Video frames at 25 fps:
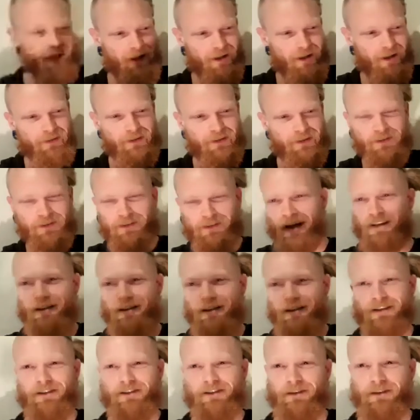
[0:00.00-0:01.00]
the
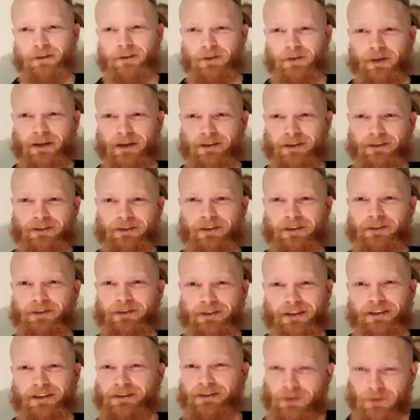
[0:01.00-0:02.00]
transition between the two,
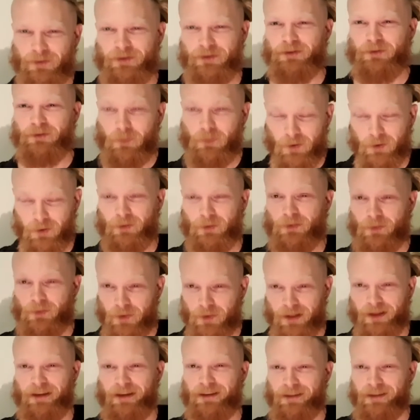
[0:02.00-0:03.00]
so it was
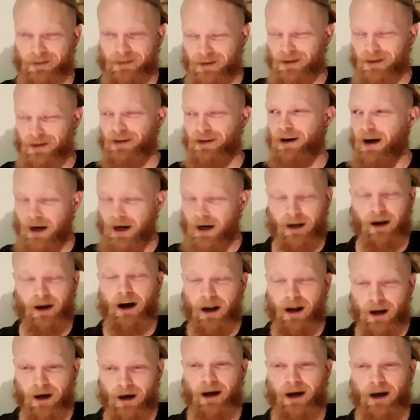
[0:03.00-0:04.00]
wicked.
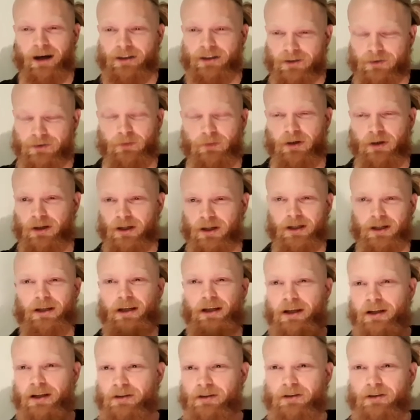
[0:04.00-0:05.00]
I just want to
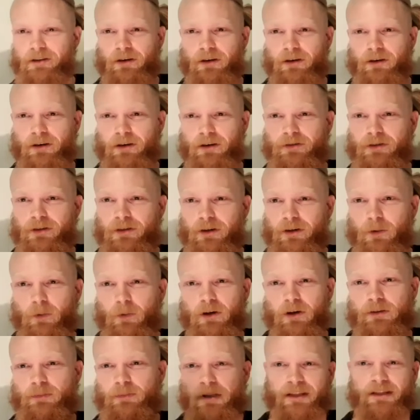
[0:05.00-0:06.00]
get
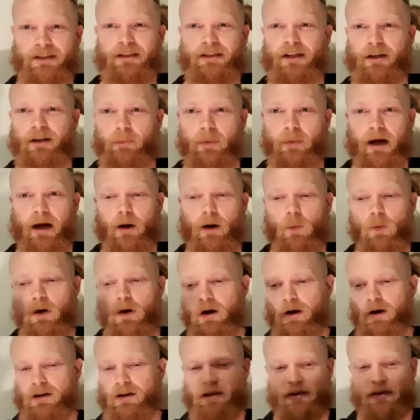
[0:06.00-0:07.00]
what's been said about what
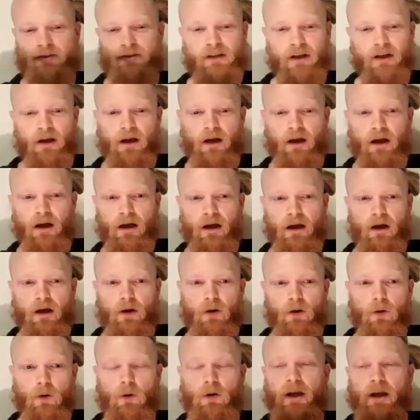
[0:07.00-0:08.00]
is
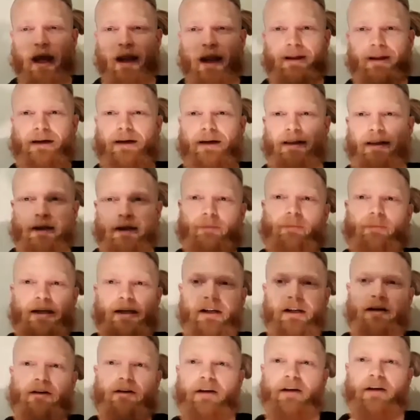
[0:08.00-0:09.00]
organically
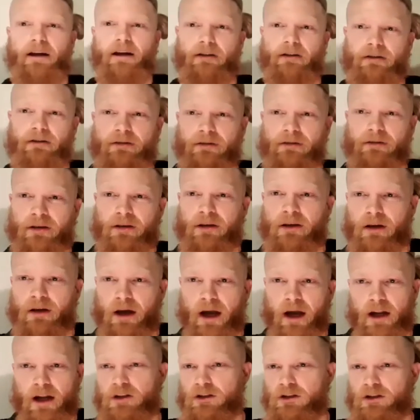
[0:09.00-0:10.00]
being created
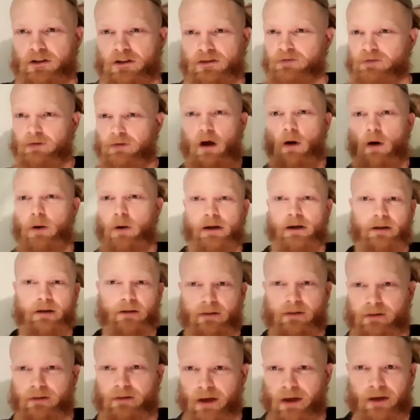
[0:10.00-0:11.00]
and just flowing
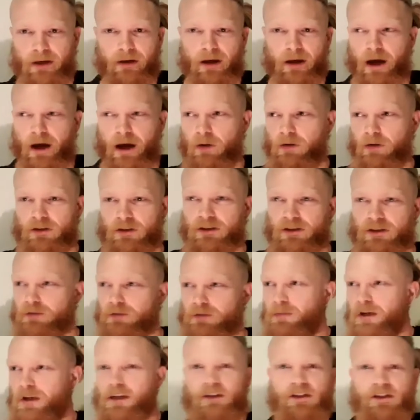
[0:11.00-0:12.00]
and how it's just
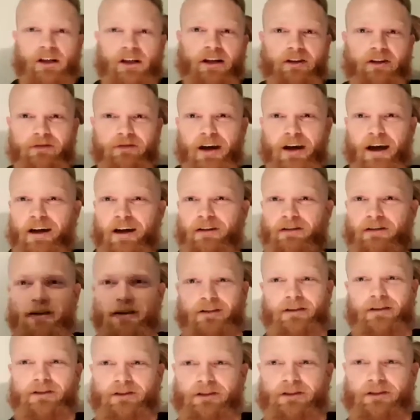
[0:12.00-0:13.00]
being shared.
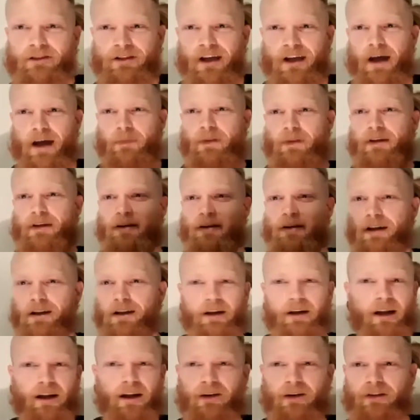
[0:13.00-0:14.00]
It's just happening.
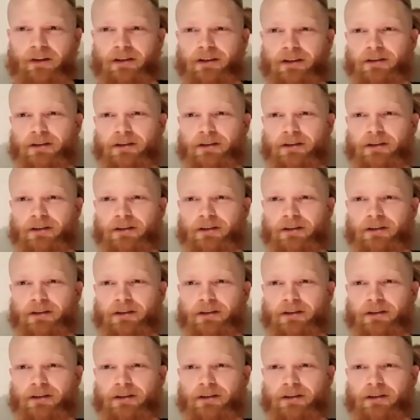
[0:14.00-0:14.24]
I love it.